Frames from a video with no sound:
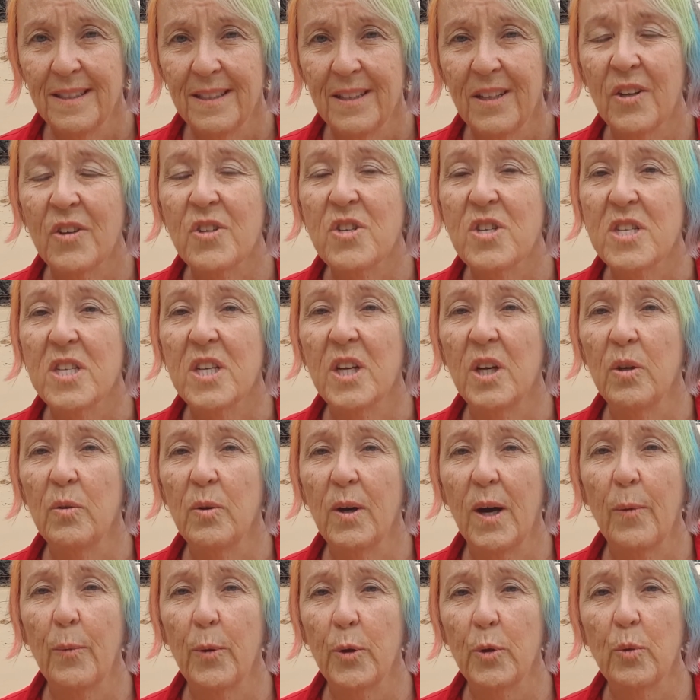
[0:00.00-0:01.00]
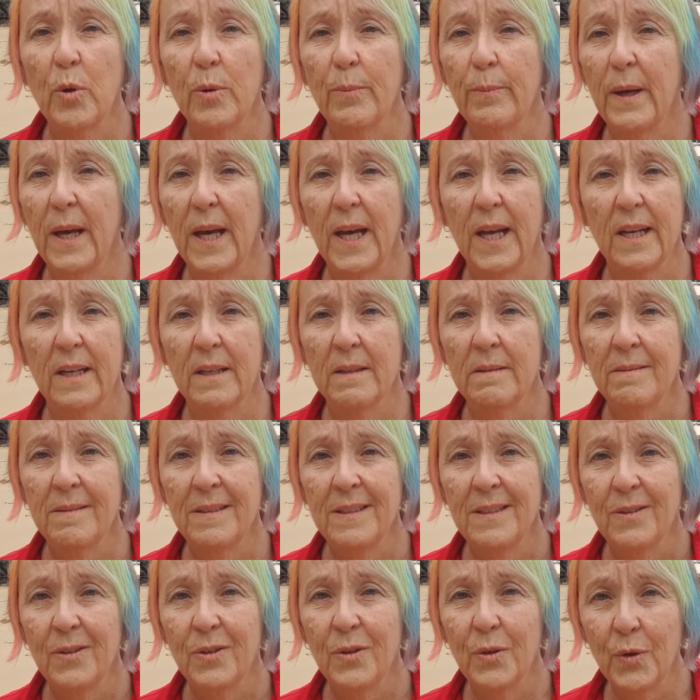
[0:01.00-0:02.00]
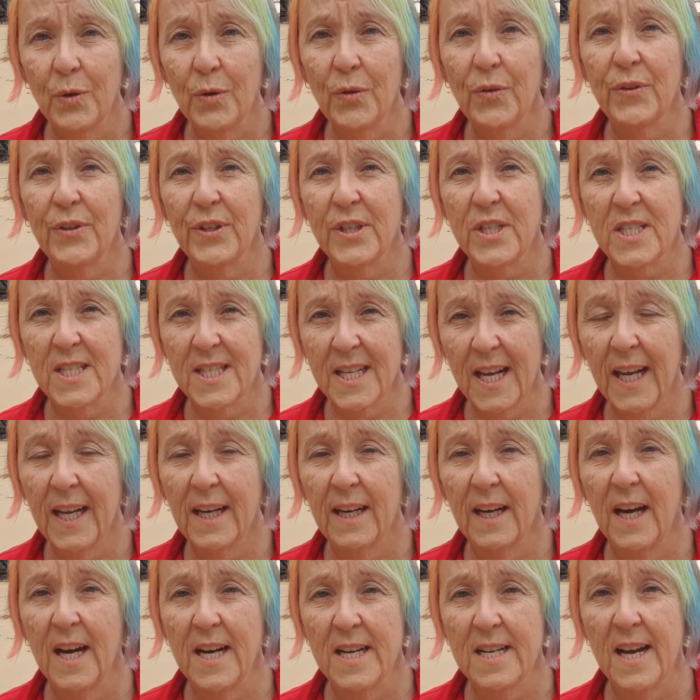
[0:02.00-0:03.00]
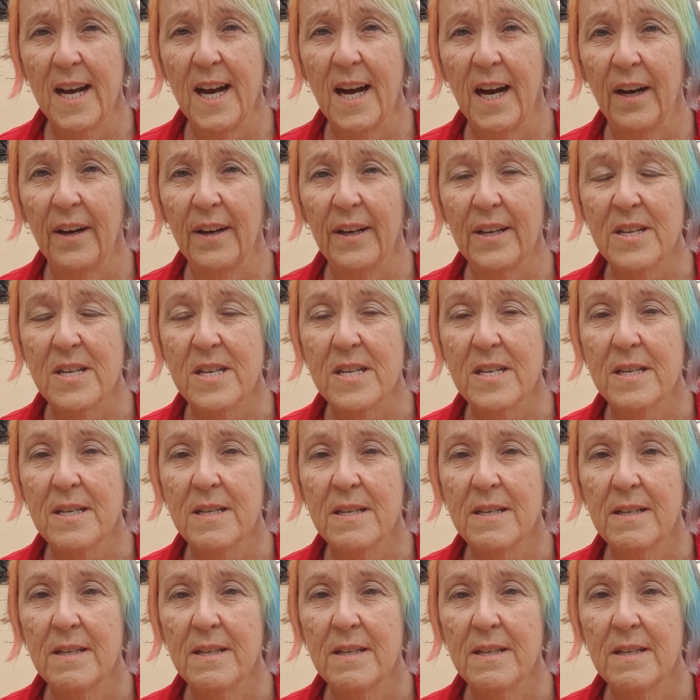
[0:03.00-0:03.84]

and so I would remain all the daylight hours